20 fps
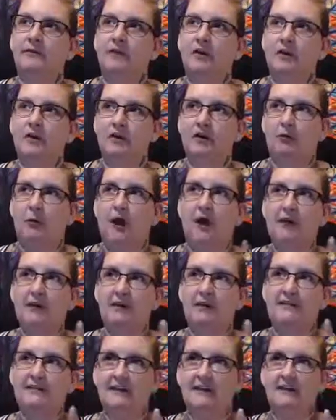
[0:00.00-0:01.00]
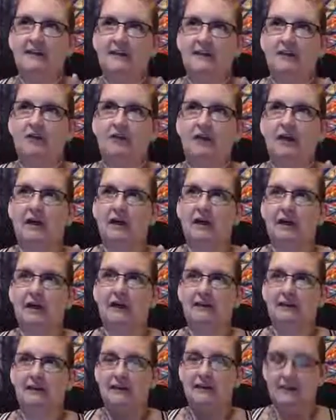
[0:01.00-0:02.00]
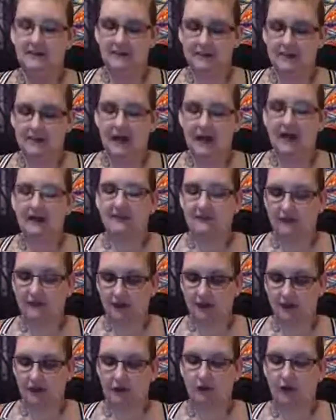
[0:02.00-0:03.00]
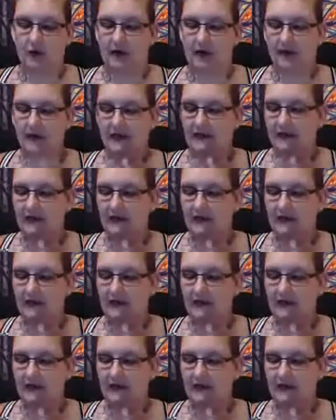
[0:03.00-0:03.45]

your body's integrating these signs that you're writing,